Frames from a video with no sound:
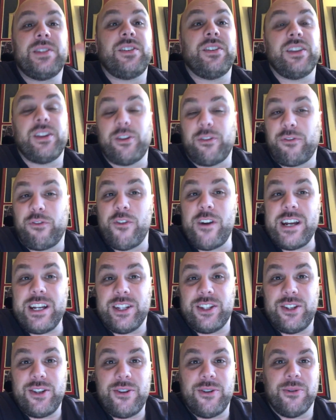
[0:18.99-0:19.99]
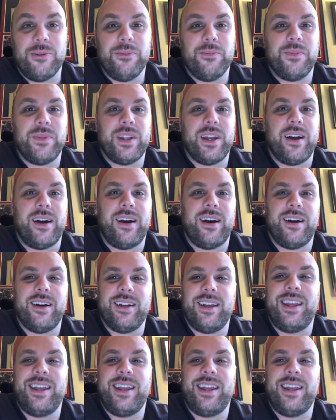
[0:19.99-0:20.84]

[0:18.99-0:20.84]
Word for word: They're free too. Uh,